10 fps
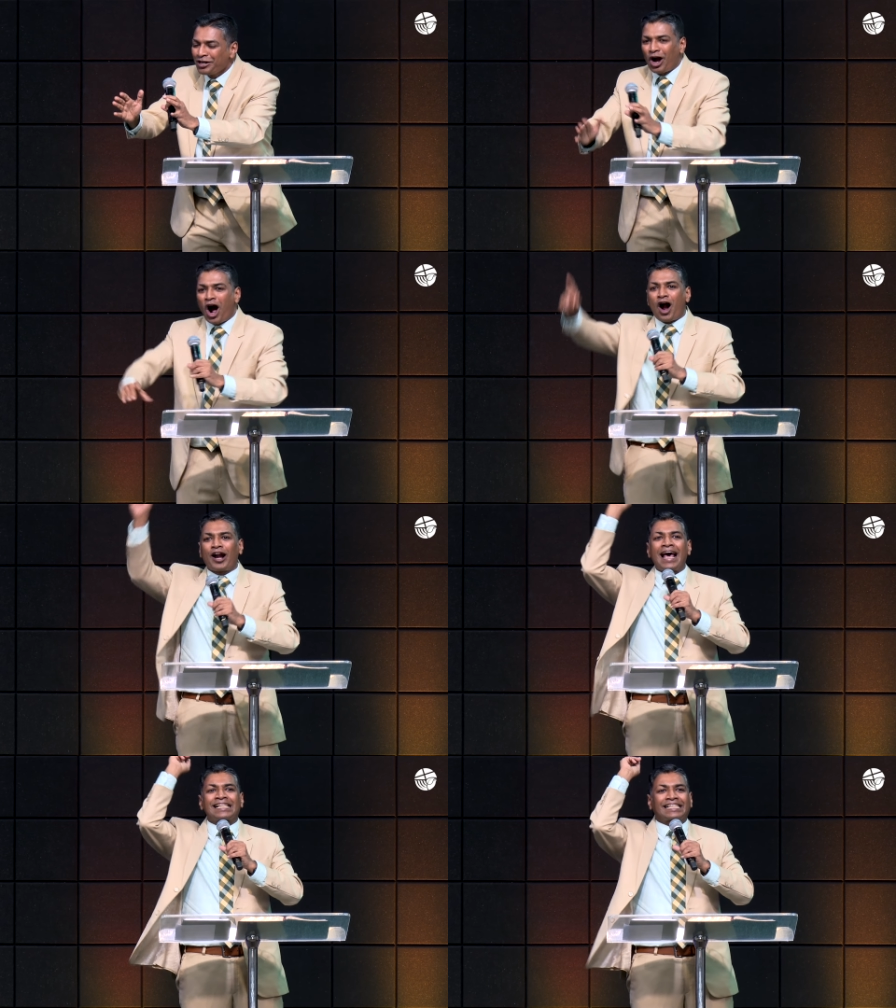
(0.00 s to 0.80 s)

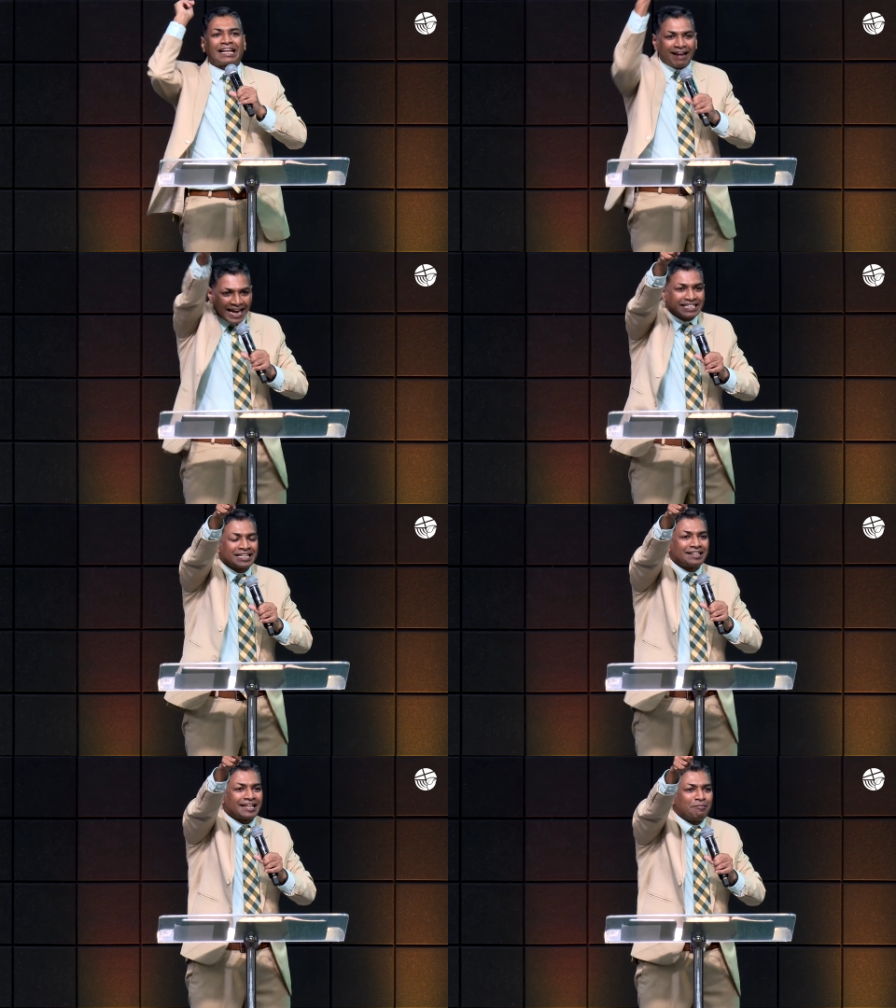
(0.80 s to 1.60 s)
God has
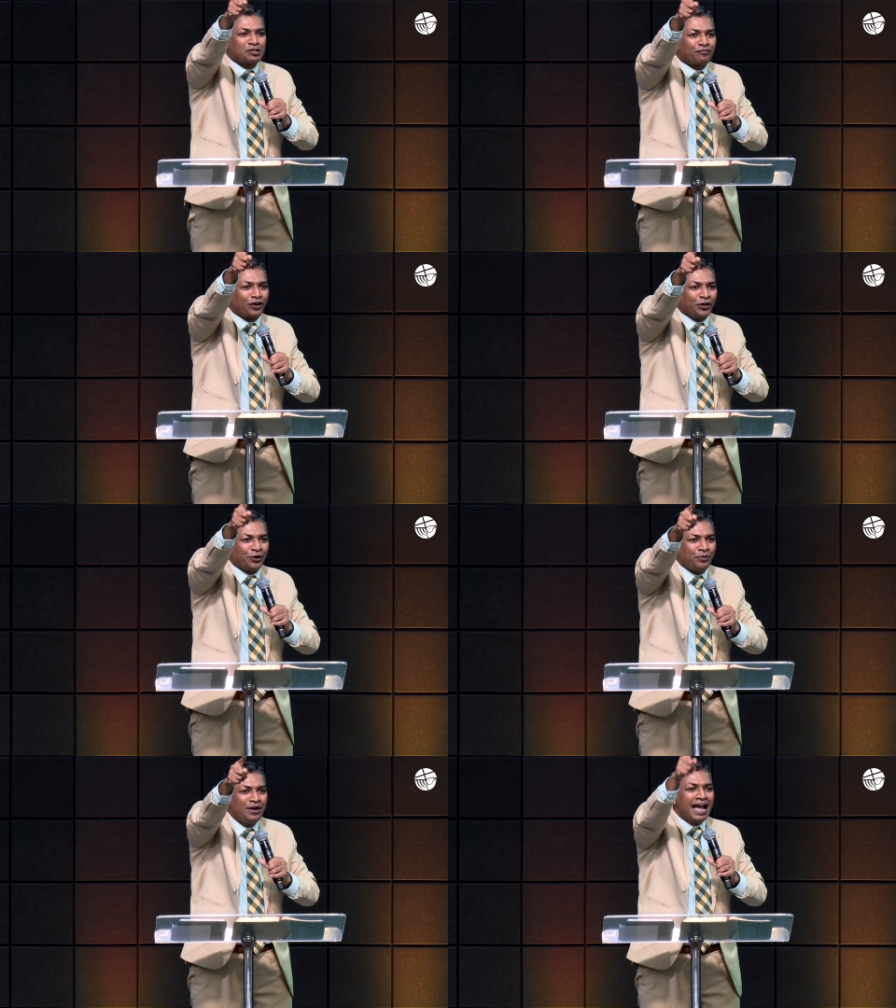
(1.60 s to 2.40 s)
greater dreams for
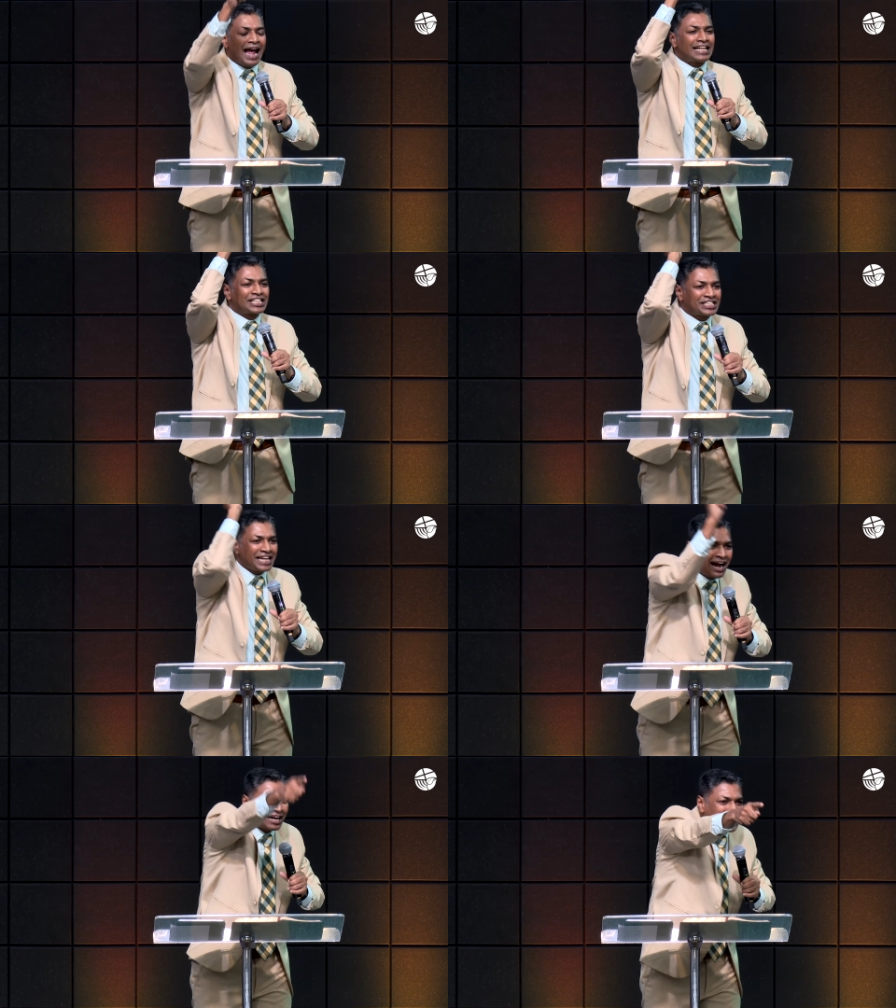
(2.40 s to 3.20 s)
you. And
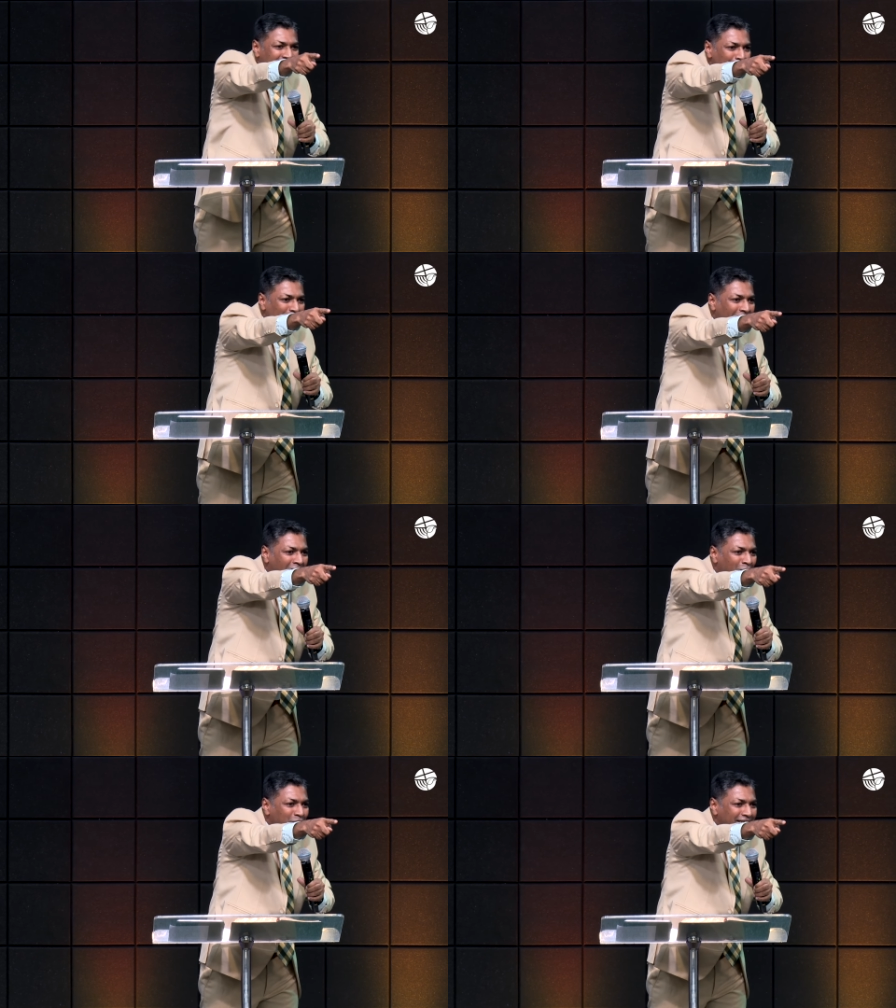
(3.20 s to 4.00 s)
start stepping
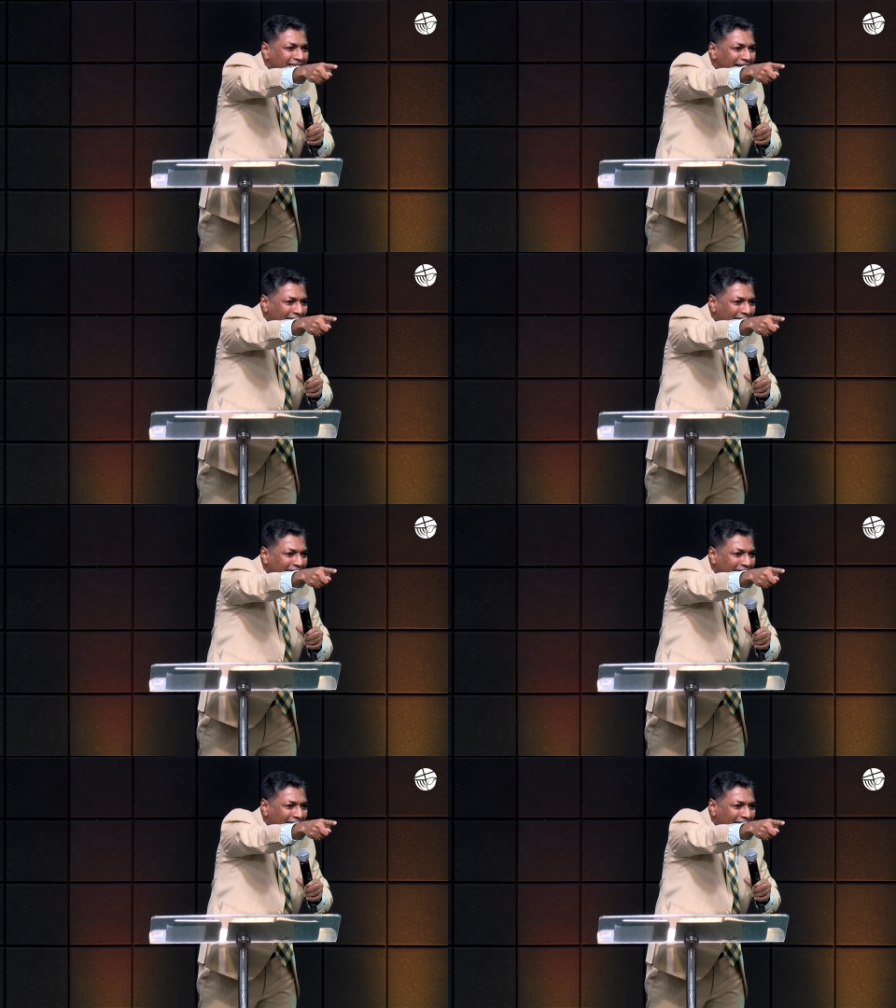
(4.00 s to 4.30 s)
out in the